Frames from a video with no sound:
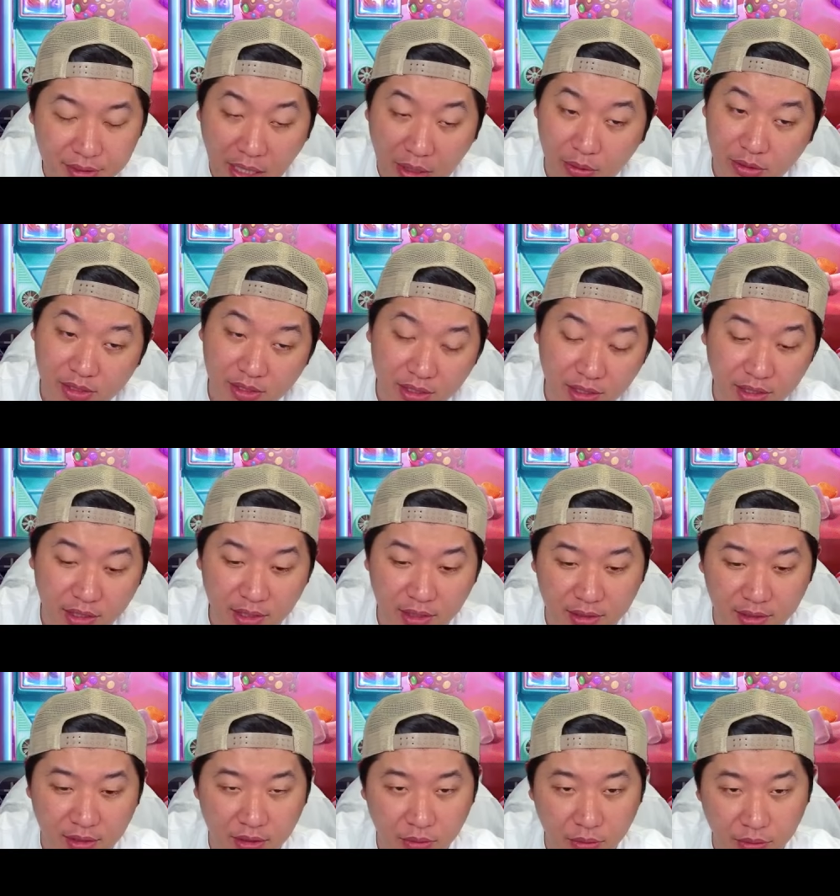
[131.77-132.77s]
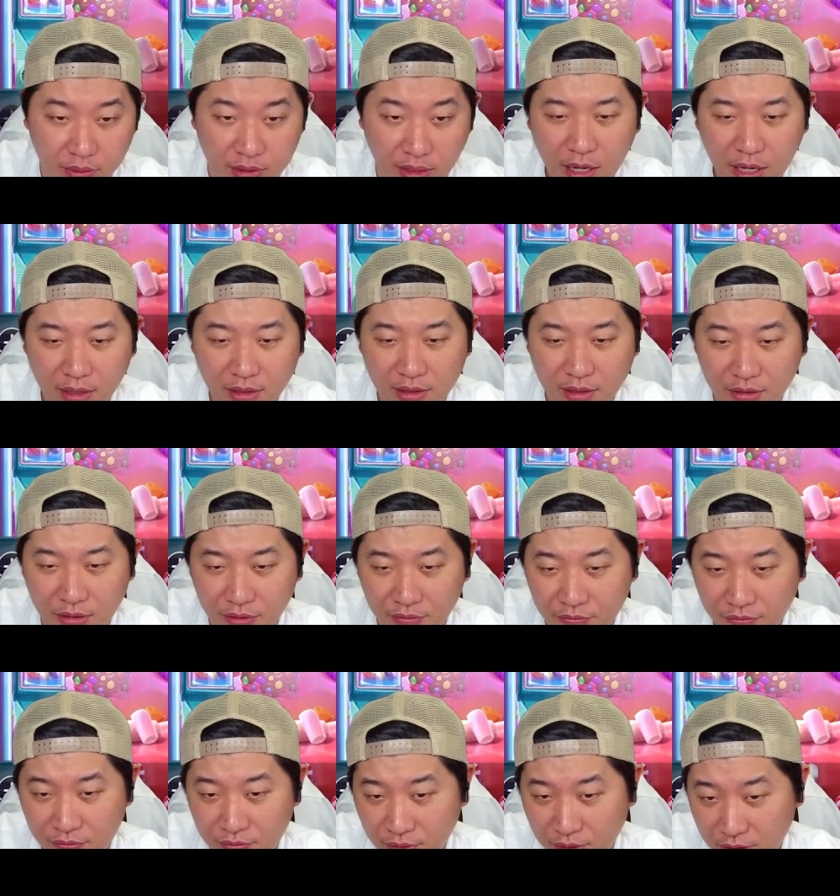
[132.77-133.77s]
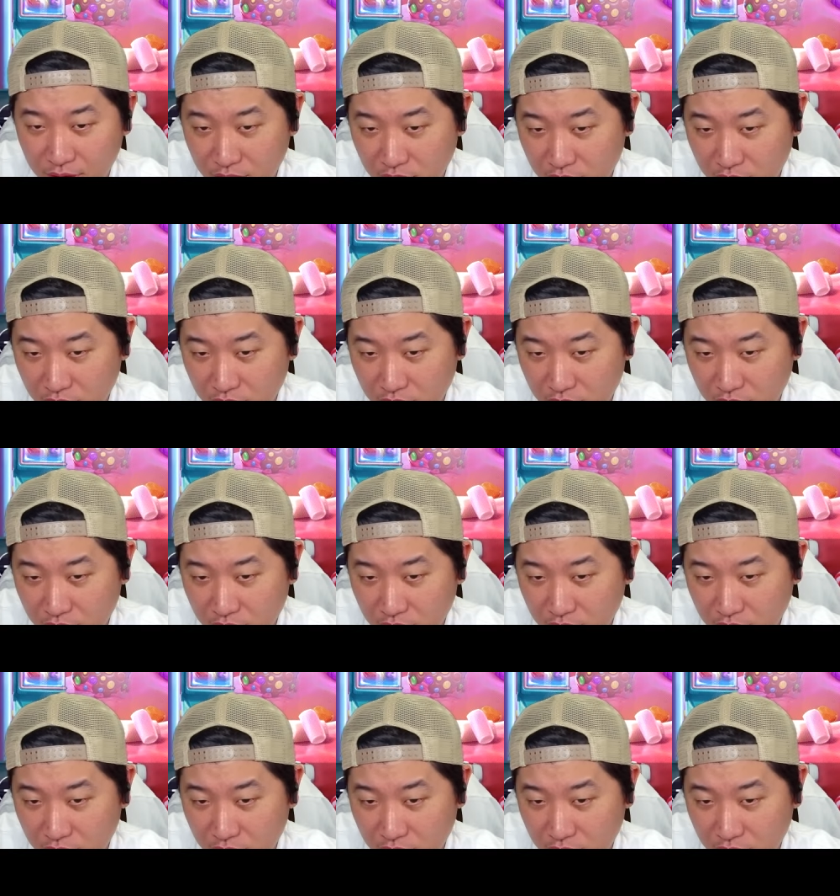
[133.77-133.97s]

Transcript: That was a good hit, though. We I needed the freaking